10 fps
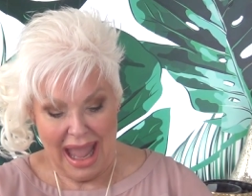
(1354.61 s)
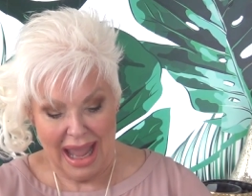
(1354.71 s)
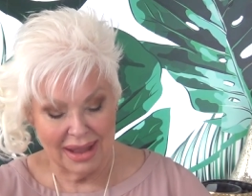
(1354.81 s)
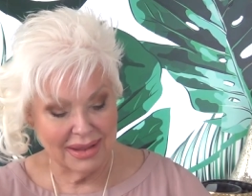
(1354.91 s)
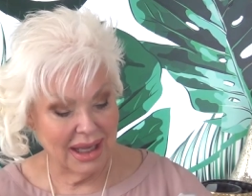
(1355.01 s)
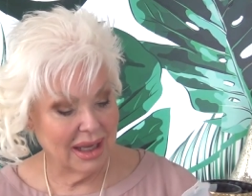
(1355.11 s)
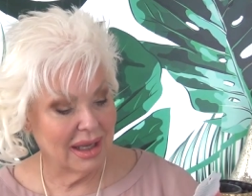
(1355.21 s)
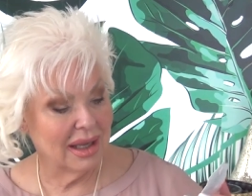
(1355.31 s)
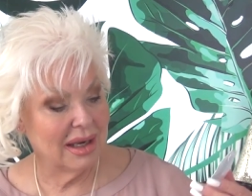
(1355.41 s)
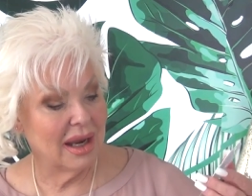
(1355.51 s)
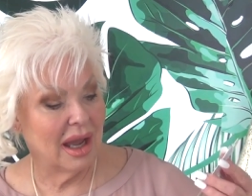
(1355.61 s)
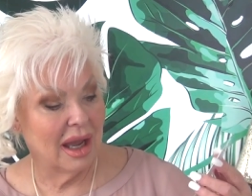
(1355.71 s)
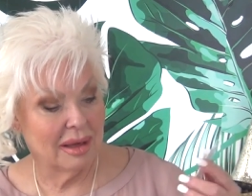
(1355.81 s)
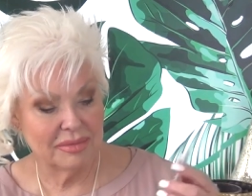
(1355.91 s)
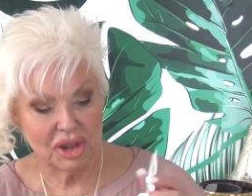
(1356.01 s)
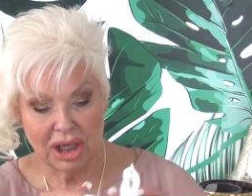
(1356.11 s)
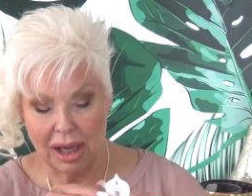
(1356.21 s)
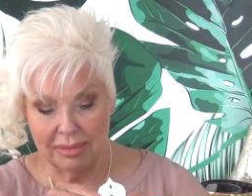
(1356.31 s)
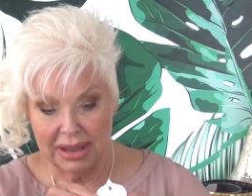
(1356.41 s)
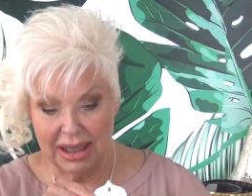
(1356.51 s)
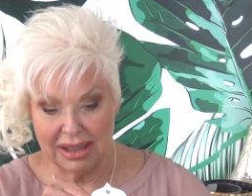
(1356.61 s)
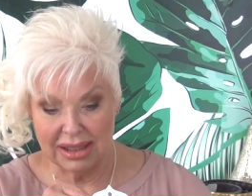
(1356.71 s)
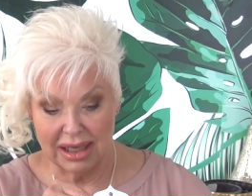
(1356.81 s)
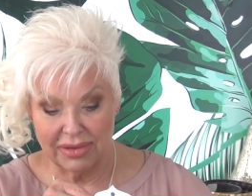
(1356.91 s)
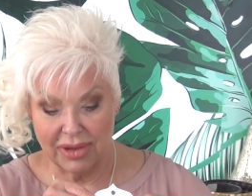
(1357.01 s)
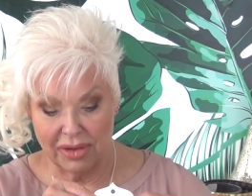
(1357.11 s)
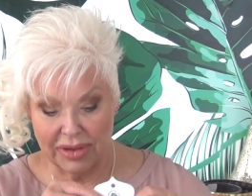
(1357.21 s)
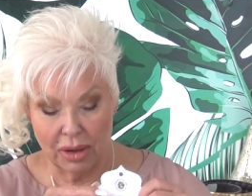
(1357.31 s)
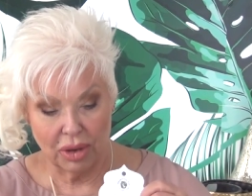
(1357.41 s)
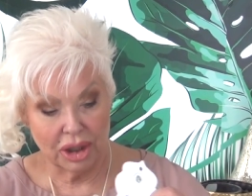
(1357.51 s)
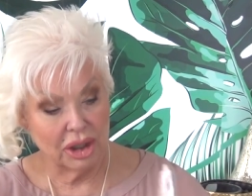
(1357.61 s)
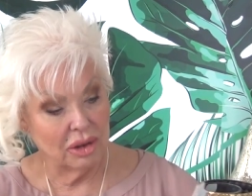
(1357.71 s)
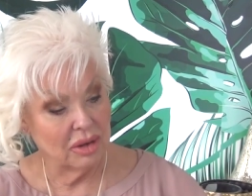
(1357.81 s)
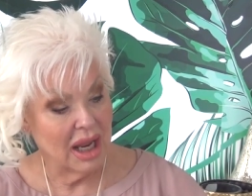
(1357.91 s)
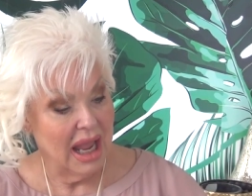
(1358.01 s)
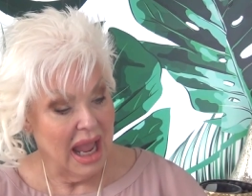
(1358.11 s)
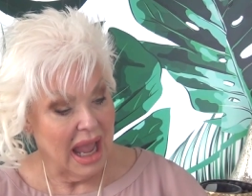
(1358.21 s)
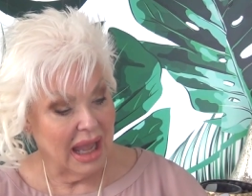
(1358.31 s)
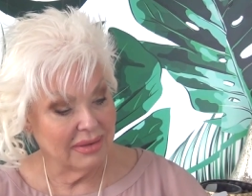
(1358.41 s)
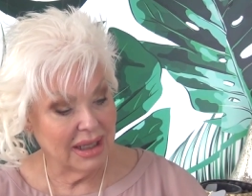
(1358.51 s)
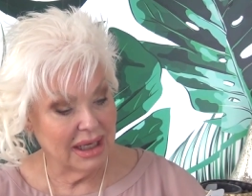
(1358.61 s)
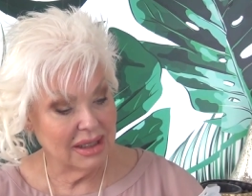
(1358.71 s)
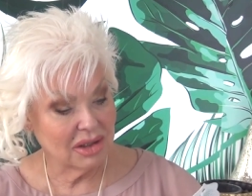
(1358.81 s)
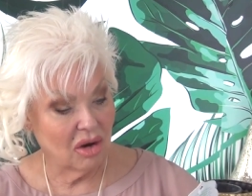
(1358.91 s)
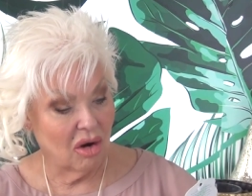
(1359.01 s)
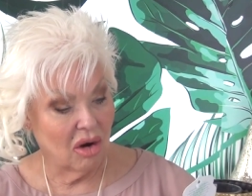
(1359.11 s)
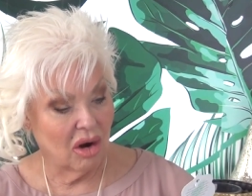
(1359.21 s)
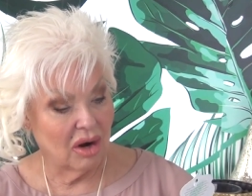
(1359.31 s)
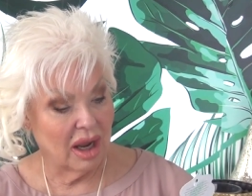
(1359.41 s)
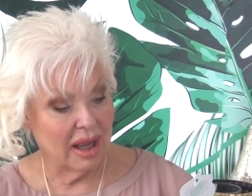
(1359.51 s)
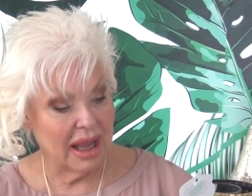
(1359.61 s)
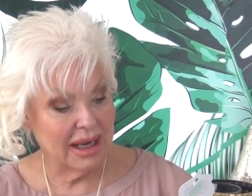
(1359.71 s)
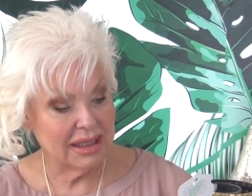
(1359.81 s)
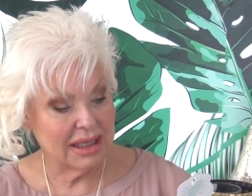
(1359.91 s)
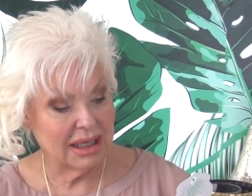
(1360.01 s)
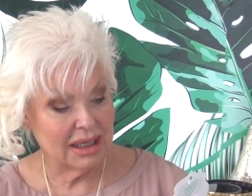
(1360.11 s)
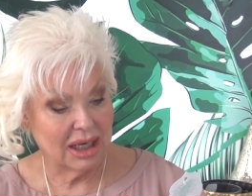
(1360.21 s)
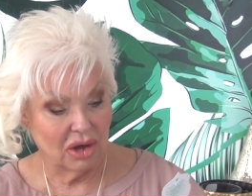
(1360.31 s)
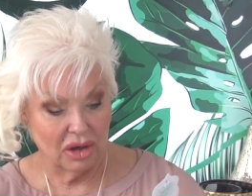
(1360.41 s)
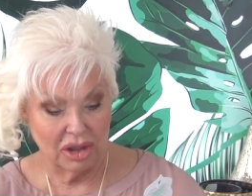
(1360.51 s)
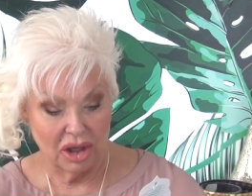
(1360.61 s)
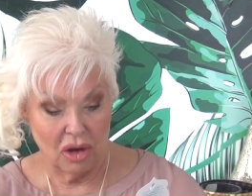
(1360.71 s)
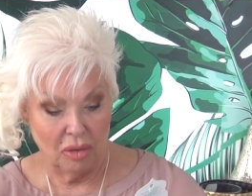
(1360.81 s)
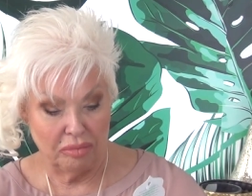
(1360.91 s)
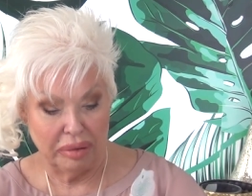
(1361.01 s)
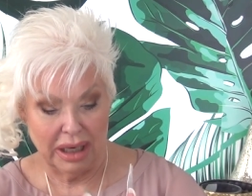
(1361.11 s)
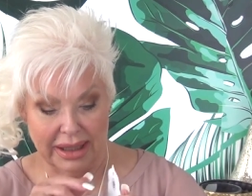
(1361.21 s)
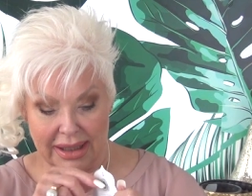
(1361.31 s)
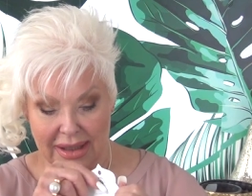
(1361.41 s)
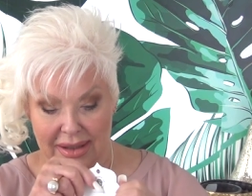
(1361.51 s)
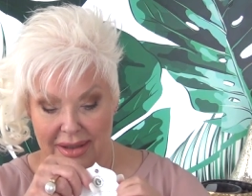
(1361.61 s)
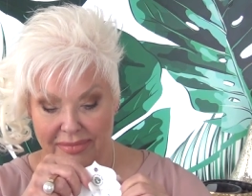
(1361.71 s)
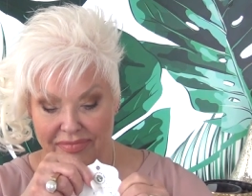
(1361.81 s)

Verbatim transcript: And then um, she got me these and I thought they were cute. And these are uh, 18 karat gold plated.